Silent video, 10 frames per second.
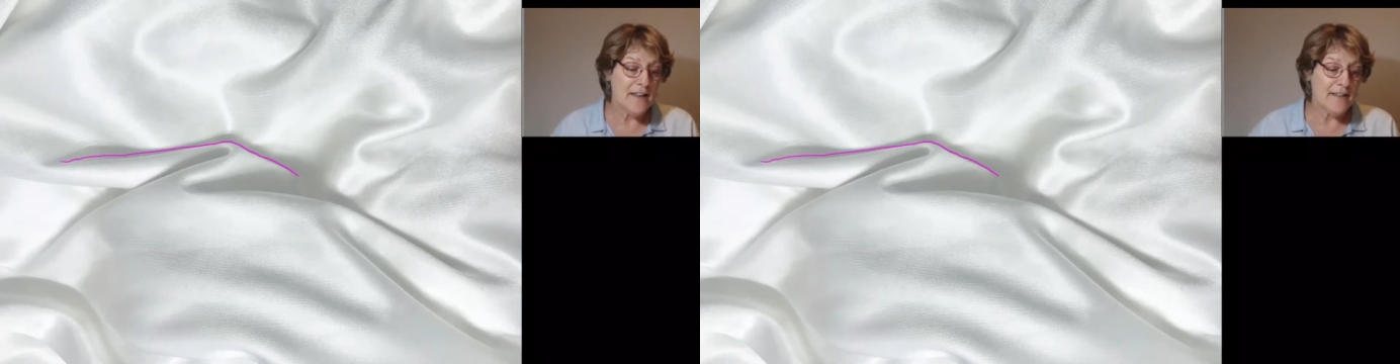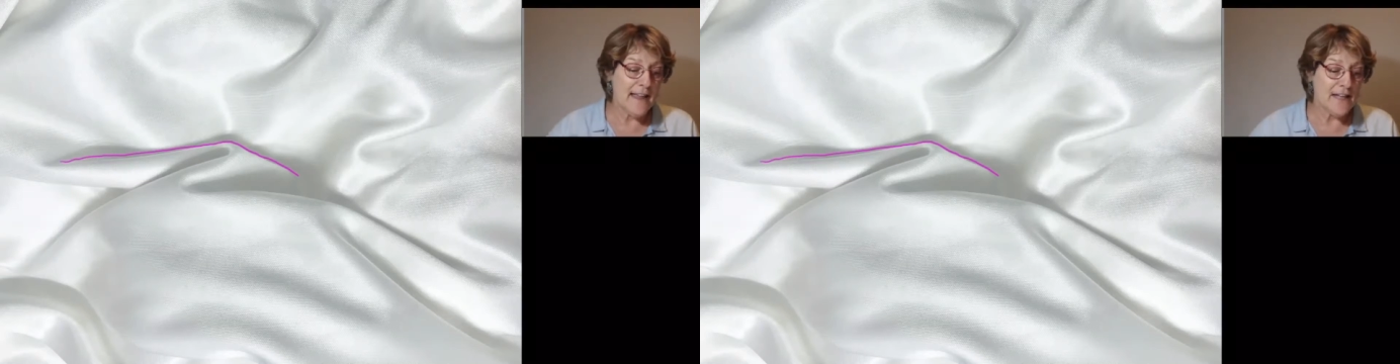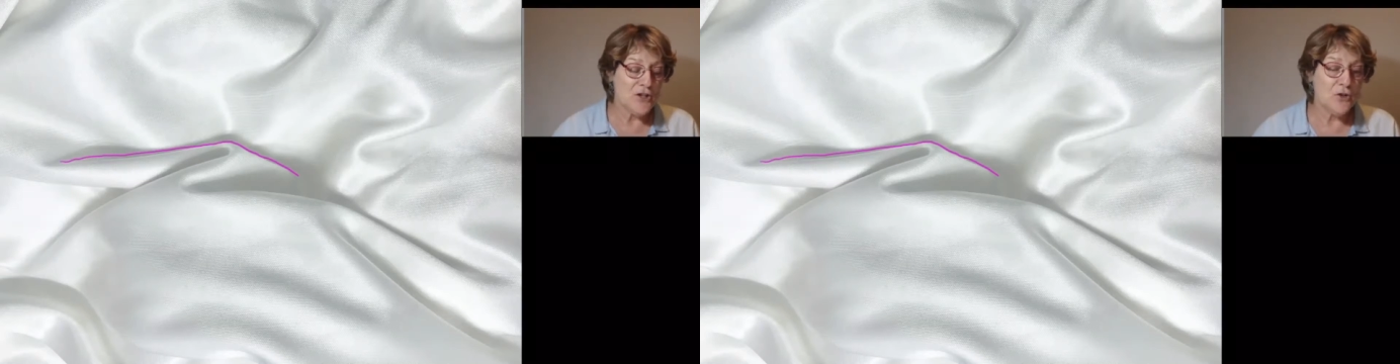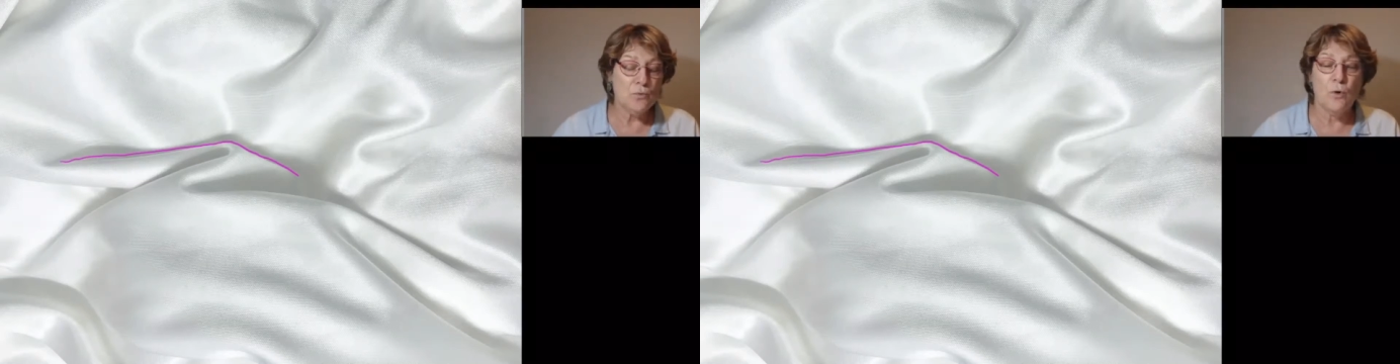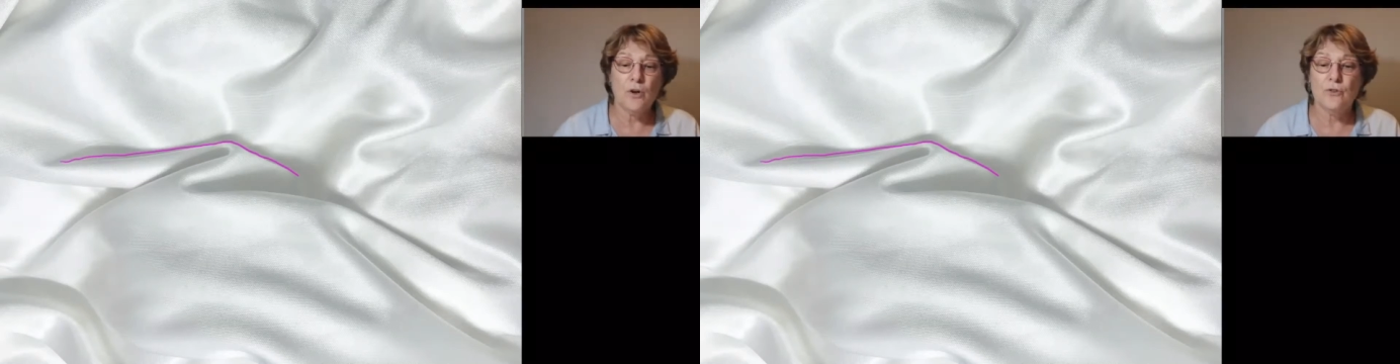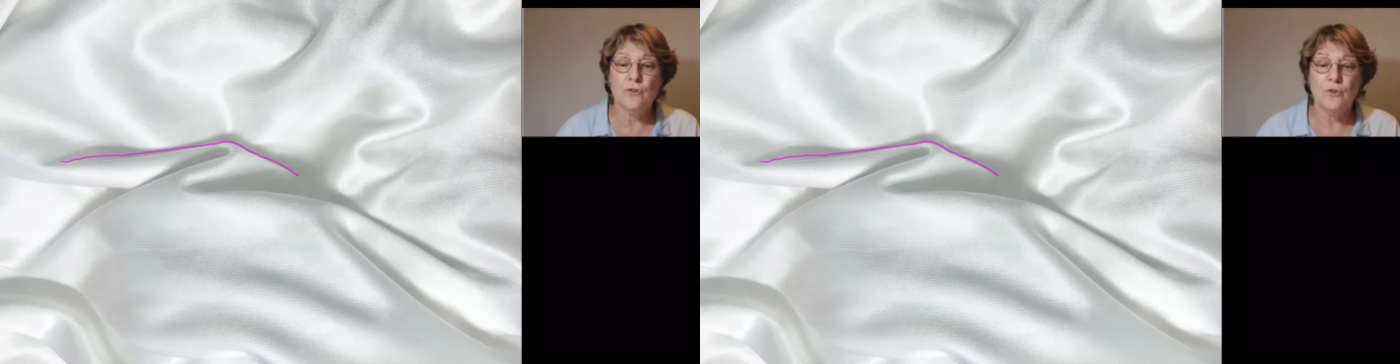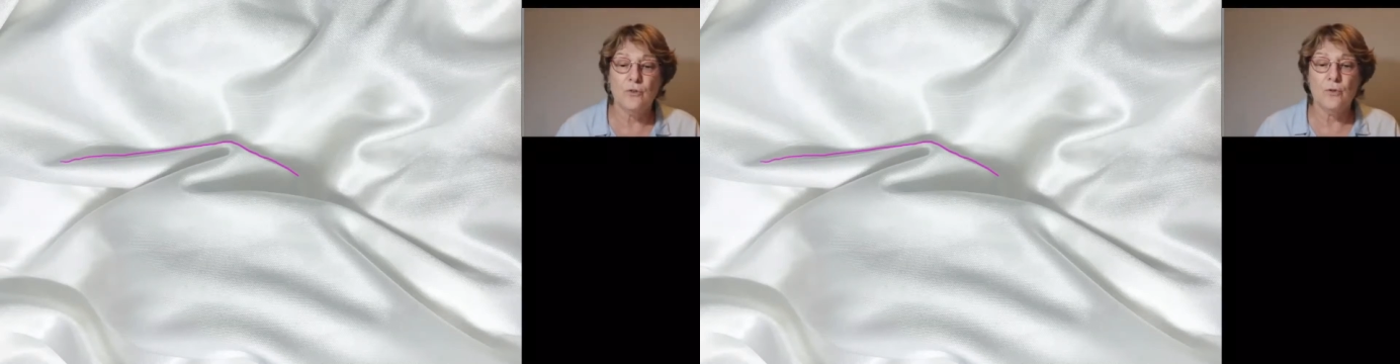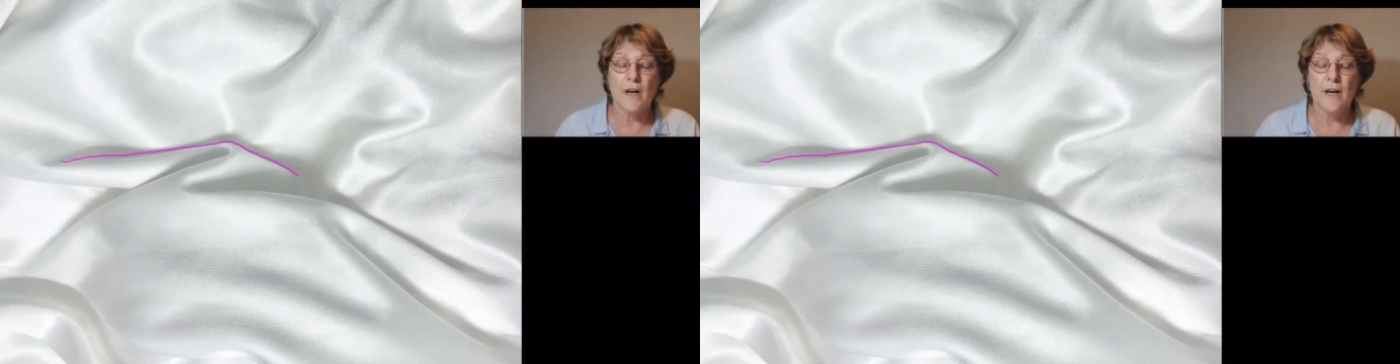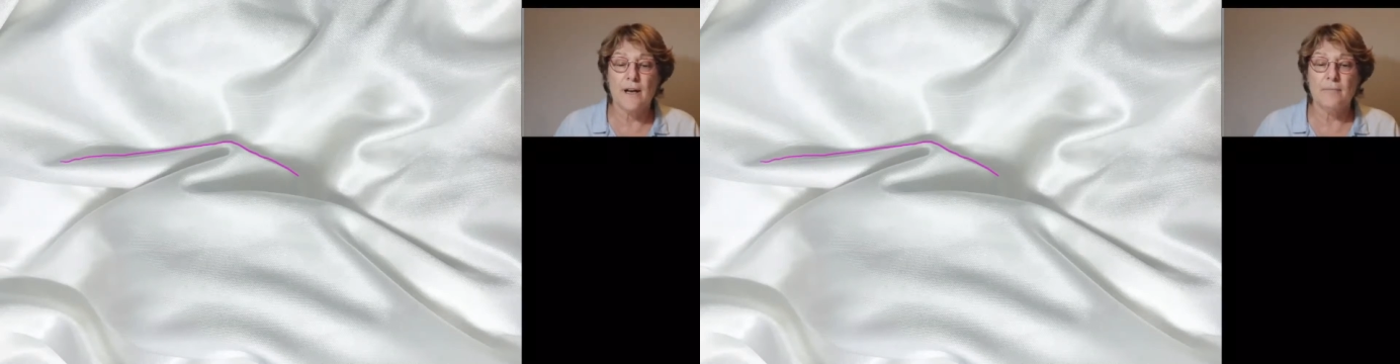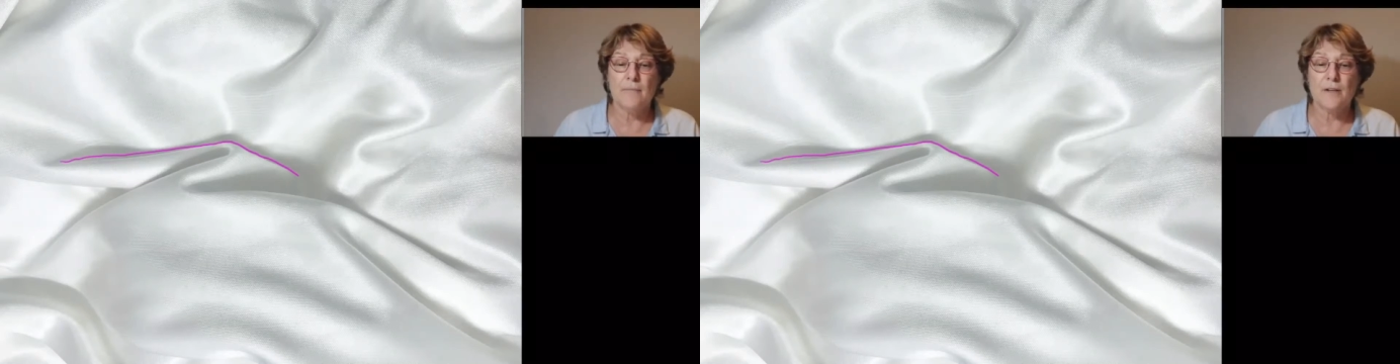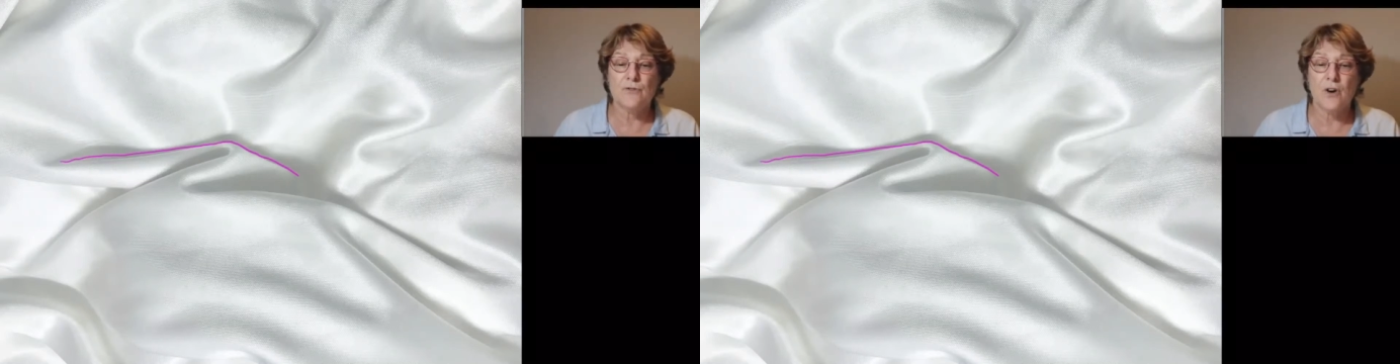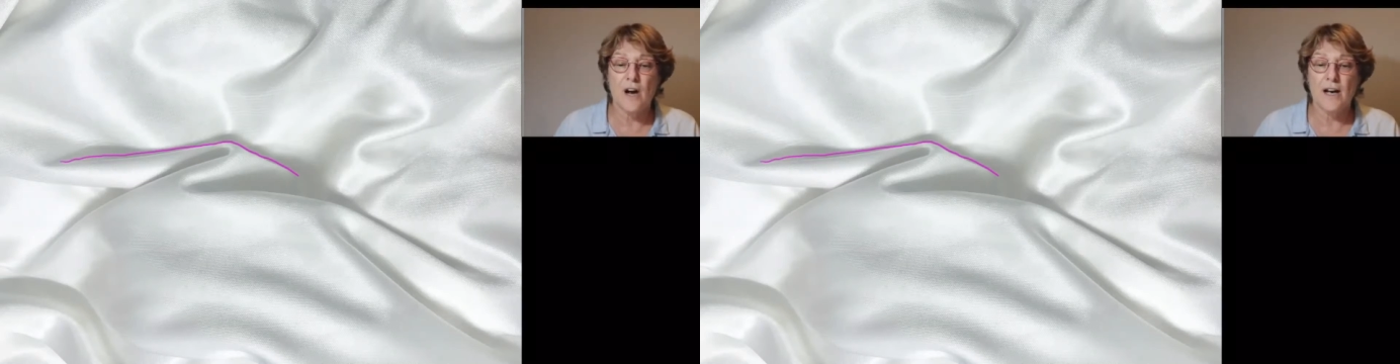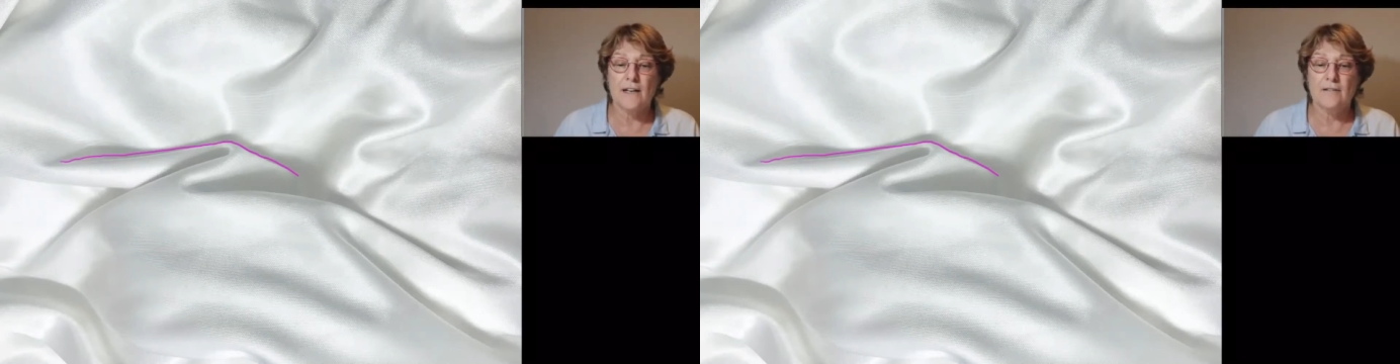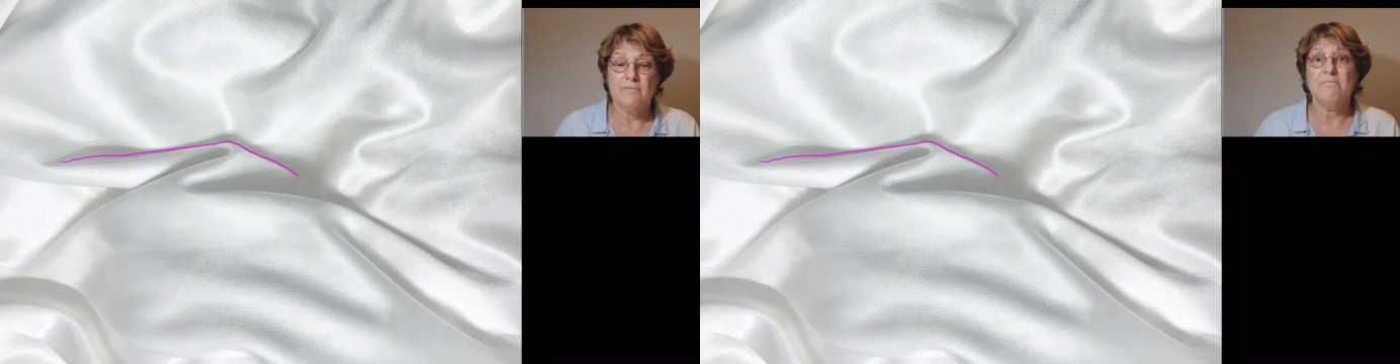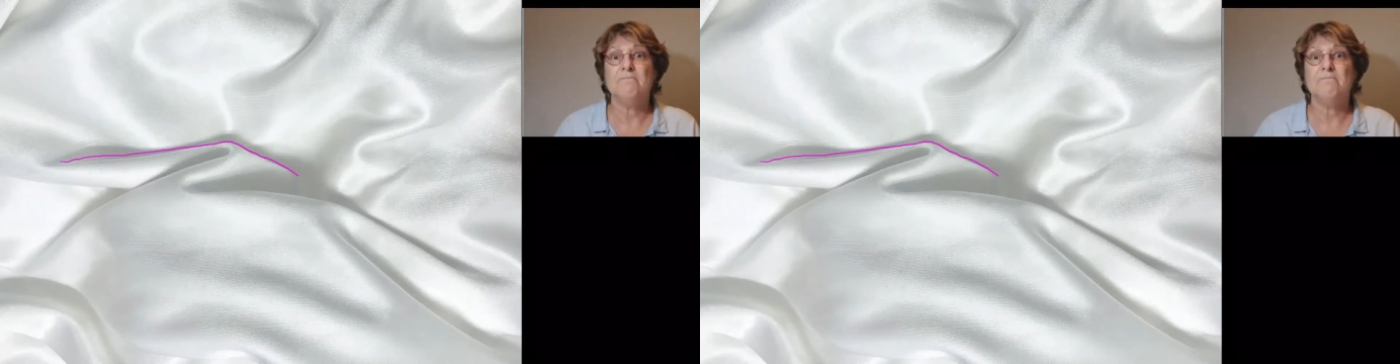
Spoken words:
that you want to try and